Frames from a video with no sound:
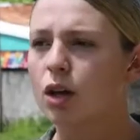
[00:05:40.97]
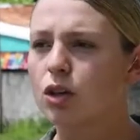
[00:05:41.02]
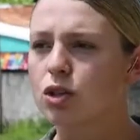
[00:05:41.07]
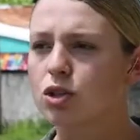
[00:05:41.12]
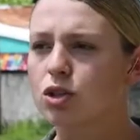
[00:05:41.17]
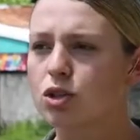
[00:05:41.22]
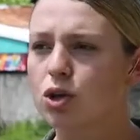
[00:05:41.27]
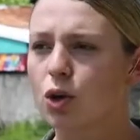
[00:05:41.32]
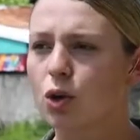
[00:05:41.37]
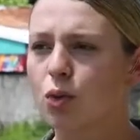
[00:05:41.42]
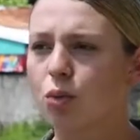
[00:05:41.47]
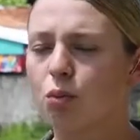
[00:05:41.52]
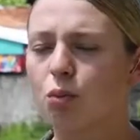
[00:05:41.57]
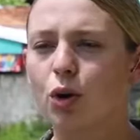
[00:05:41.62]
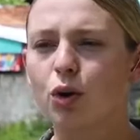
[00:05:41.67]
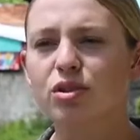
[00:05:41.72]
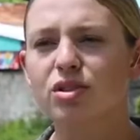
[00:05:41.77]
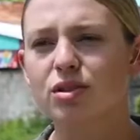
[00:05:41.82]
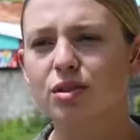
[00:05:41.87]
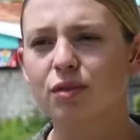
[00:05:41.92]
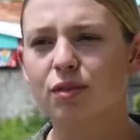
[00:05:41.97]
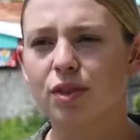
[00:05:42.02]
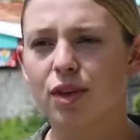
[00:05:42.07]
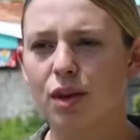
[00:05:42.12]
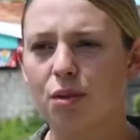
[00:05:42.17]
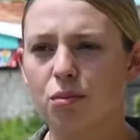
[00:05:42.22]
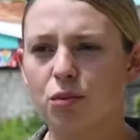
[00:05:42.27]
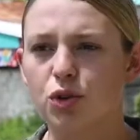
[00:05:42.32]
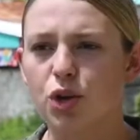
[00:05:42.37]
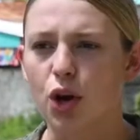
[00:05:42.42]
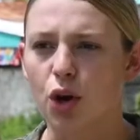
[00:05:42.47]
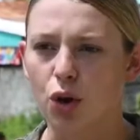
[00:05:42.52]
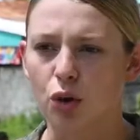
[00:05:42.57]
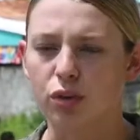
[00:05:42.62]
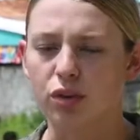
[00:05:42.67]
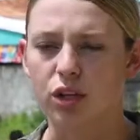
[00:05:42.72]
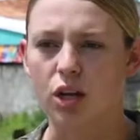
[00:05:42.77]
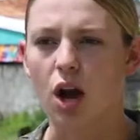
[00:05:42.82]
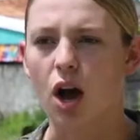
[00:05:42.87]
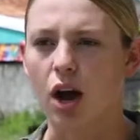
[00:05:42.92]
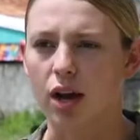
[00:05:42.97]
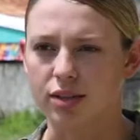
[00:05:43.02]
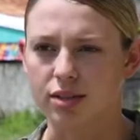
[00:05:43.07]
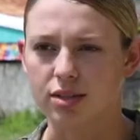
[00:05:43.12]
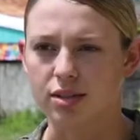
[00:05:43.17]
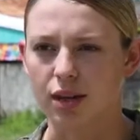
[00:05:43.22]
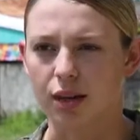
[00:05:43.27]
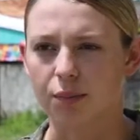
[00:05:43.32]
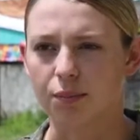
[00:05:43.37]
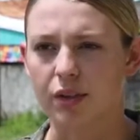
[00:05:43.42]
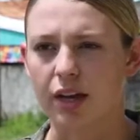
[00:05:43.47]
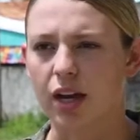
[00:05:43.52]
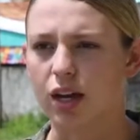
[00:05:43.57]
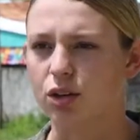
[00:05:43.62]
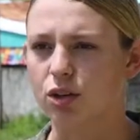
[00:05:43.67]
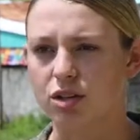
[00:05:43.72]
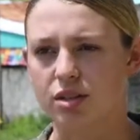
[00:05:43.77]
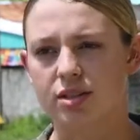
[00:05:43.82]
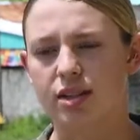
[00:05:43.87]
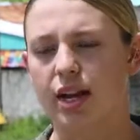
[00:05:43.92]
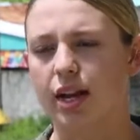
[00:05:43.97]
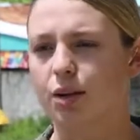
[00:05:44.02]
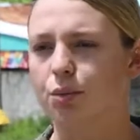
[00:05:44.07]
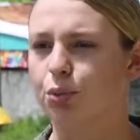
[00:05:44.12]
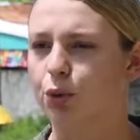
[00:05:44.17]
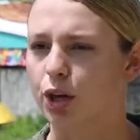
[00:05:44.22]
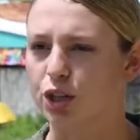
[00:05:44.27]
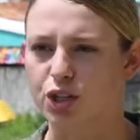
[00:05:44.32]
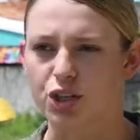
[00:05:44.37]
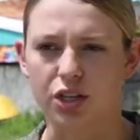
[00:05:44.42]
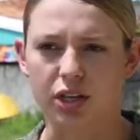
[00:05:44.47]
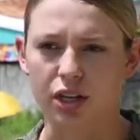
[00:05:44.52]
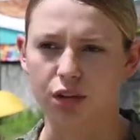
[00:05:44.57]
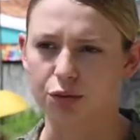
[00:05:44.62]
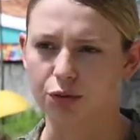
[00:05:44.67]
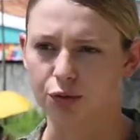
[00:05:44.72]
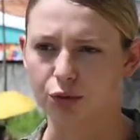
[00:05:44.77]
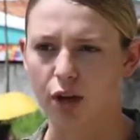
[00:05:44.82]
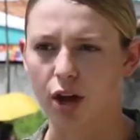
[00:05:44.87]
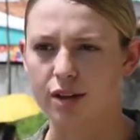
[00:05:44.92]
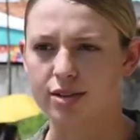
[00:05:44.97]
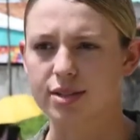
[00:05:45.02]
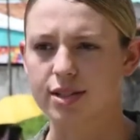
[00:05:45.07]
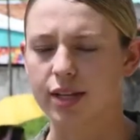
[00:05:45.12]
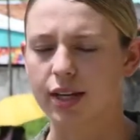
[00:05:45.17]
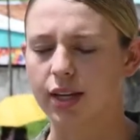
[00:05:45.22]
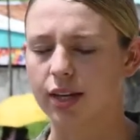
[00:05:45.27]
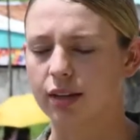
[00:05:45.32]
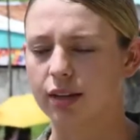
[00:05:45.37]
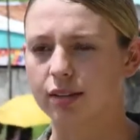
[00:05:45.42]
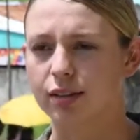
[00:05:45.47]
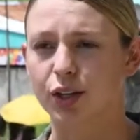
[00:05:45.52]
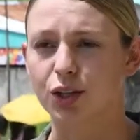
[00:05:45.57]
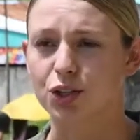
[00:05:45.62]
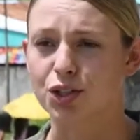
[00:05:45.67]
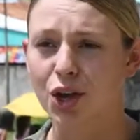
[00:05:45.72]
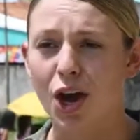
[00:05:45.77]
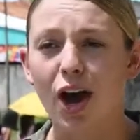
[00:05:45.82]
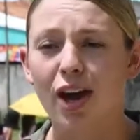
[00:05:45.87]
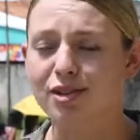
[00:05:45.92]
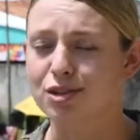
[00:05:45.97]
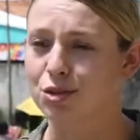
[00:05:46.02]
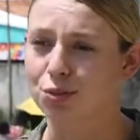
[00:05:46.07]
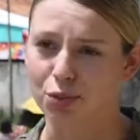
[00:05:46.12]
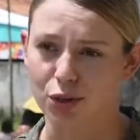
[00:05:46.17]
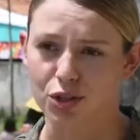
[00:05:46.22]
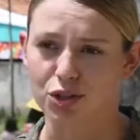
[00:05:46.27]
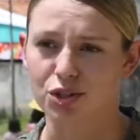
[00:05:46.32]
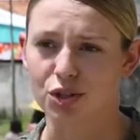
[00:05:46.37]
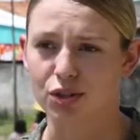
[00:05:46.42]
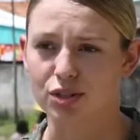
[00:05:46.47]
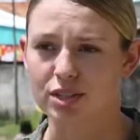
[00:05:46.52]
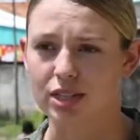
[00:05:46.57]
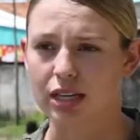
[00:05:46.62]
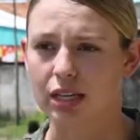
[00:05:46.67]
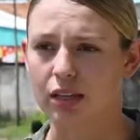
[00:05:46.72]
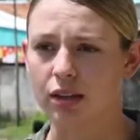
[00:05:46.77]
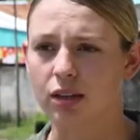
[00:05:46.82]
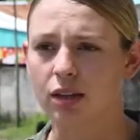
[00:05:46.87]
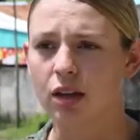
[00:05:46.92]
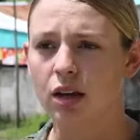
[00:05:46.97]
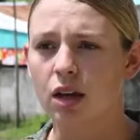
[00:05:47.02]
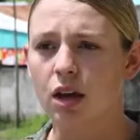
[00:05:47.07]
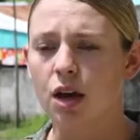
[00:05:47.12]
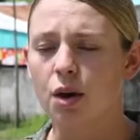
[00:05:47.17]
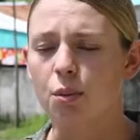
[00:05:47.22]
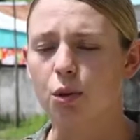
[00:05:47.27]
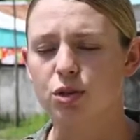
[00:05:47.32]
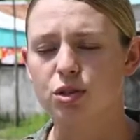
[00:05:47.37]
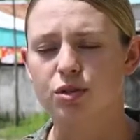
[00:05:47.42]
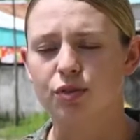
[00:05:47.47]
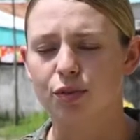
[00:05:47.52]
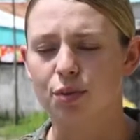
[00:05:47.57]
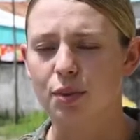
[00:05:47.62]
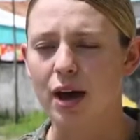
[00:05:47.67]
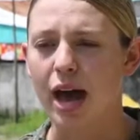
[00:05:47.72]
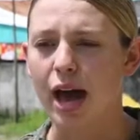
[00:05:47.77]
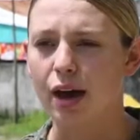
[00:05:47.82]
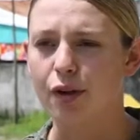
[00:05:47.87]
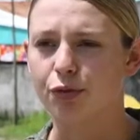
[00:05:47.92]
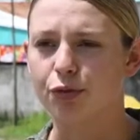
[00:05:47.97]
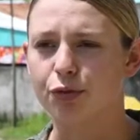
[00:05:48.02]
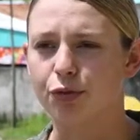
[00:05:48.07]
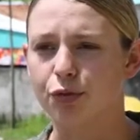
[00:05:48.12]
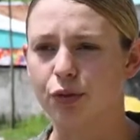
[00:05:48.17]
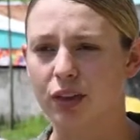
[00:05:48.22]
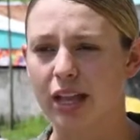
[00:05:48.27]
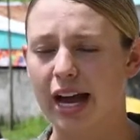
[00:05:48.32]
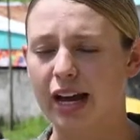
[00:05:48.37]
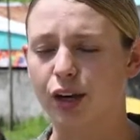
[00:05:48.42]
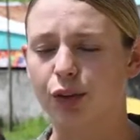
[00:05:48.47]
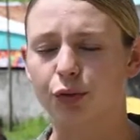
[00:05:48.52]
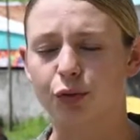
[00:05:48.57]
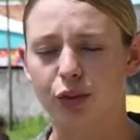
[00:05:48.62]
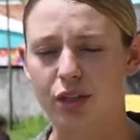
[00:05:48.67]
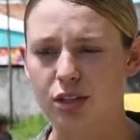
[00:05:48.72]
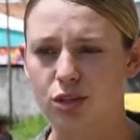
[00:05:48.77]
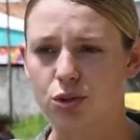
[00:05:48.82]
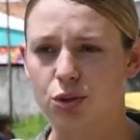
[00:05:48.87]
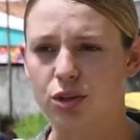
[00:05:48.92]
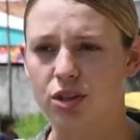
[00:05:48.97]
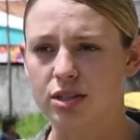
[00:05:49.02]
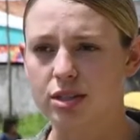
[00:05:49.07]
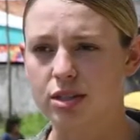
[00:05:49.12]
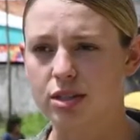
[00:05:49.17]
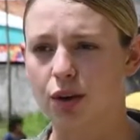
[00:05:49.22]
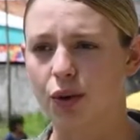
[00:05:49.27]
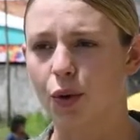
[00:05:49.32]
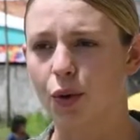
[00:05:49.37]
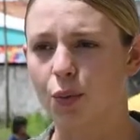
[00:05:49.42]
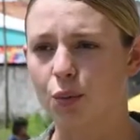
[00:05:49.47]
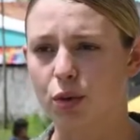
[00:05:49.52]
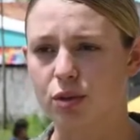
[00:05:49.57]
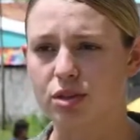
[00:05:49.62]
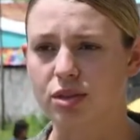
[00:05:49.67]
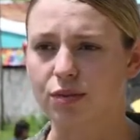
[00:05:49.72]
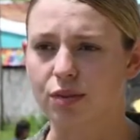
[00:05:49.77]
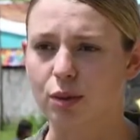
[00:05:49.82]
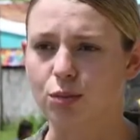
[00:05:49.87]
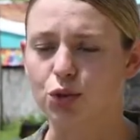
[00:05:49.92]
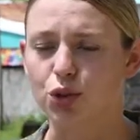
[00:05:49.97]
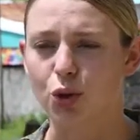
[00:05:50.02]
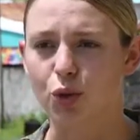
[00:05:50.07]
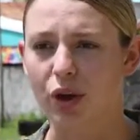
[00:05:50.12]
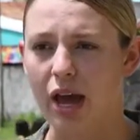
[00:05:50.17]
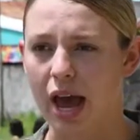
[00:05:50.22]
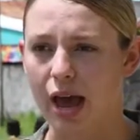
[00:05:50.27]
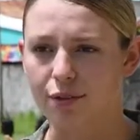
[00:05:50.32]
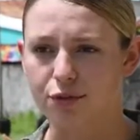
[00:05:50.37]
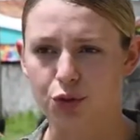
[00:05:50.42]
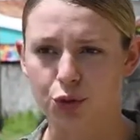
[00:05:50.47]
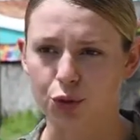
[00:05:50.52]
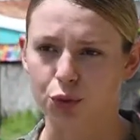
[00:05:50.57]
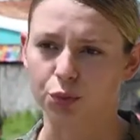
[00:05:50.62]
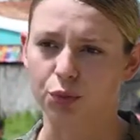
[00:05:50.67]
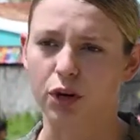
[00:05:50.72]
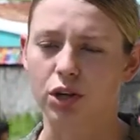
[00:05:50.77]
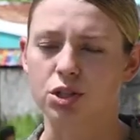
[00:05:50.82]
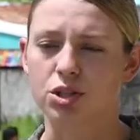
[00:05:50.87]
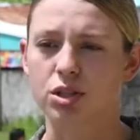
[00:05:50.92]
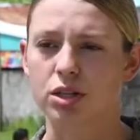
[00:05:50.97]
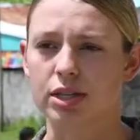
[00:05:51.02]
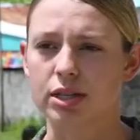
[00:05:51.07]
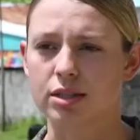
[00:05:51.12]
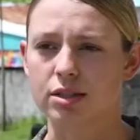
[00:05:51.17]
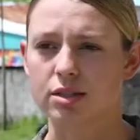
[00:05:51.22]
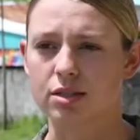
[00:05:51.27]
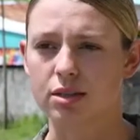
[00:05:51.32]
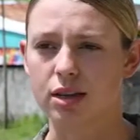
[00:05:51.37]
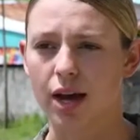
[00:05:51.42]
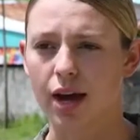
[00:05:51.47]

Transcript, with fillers: So most of them know the concept. They understand brushing and flossing. They're taught to brush their teeth. Most of them have lack of resource, so most of them don't have toothbrushes.